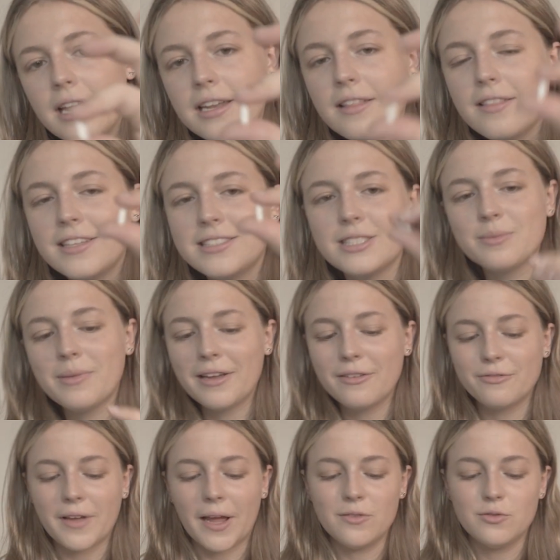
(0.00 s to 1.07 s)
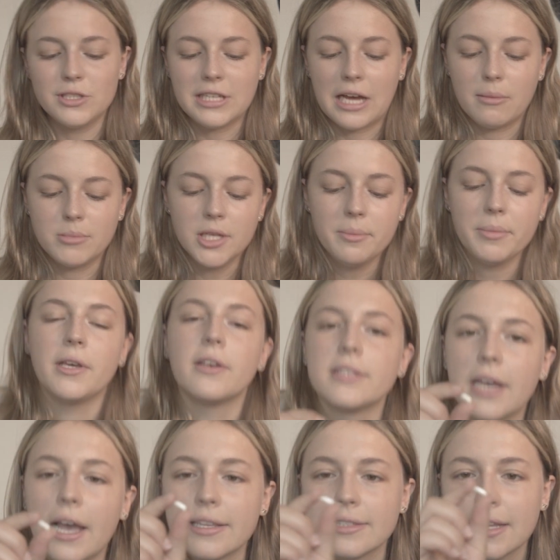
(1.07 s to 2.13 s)
and this is my favorite tablet because
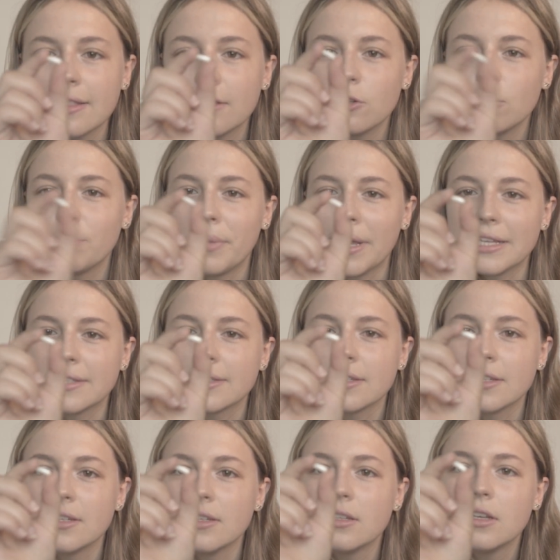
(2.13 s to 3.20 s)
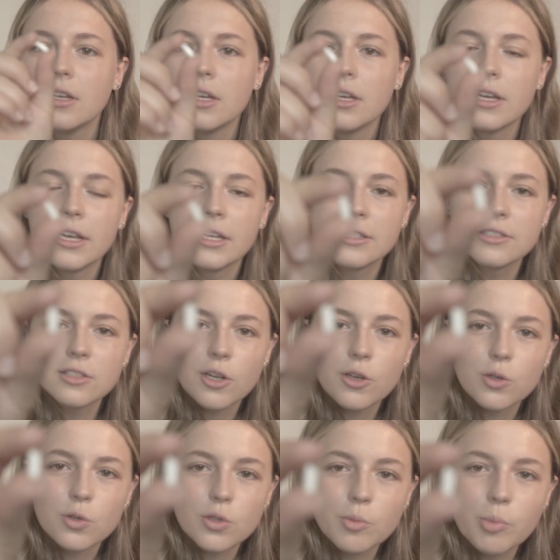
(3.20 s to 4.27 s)
it has like little beads in it. It's so
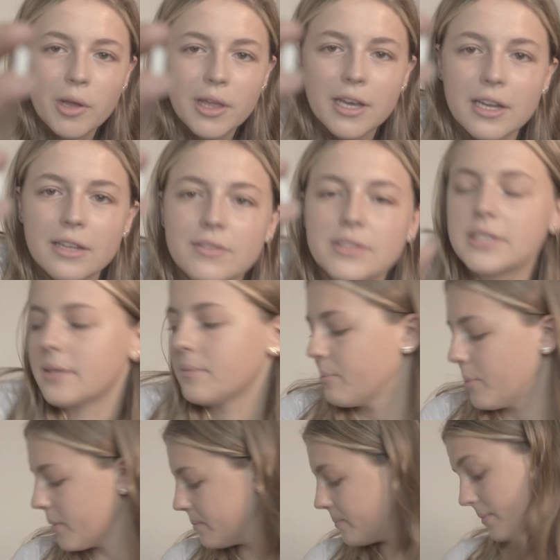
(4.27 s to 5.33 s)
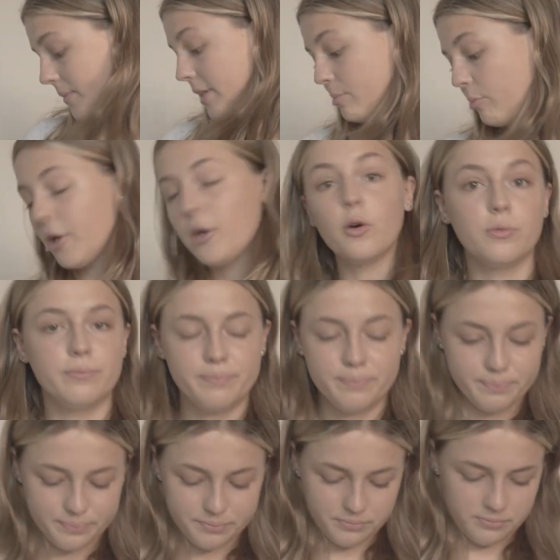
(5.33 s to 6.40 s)
cool. You probably can't even see it, but it's pretty cool.
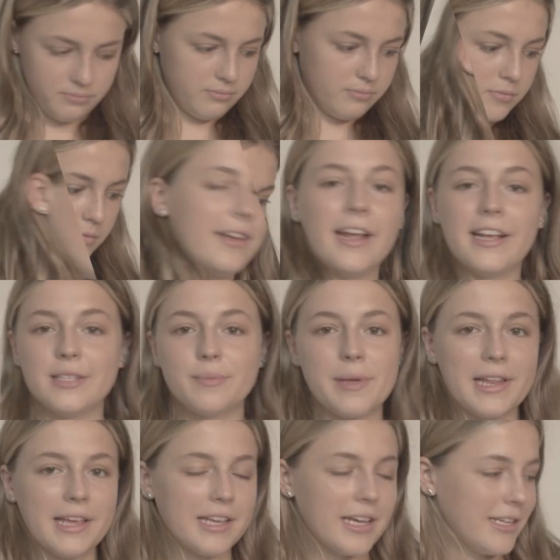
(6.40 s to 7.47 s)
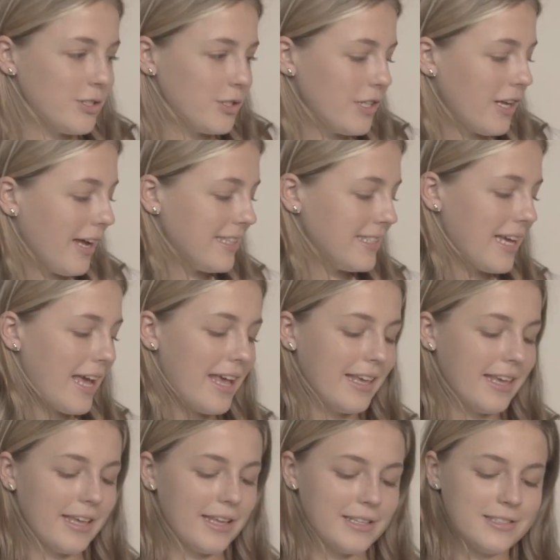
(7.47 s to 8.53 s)
The medication I
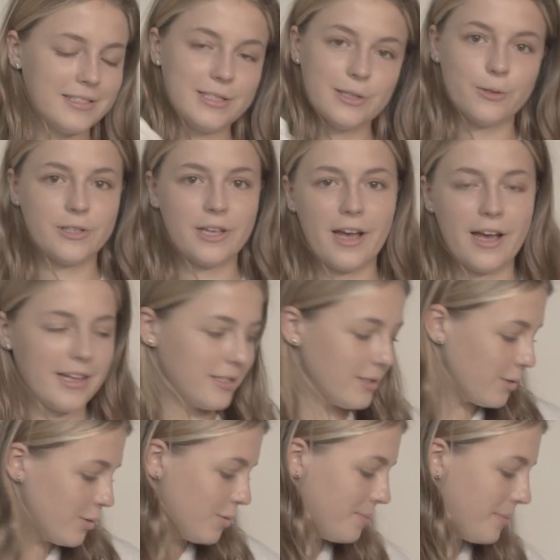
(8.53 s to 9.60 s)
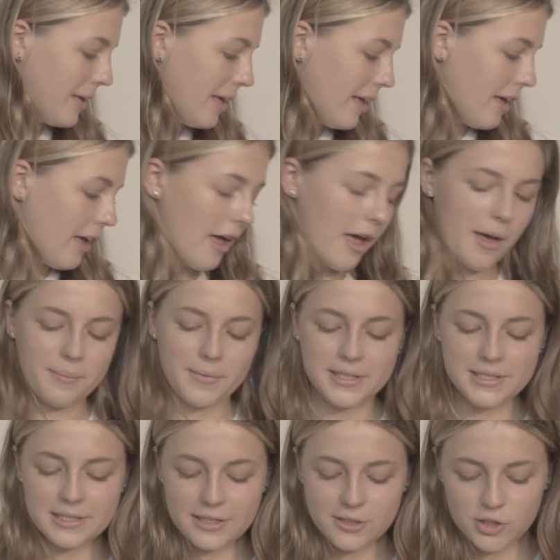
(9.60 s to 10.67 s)
take is diltiazem.
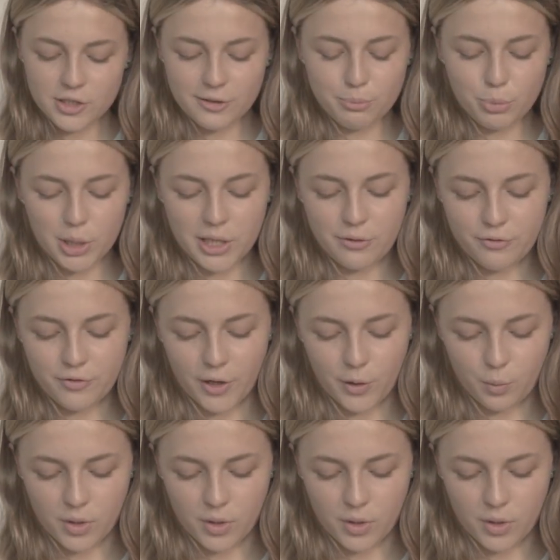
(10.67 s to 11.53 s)
This is actually a pretty fun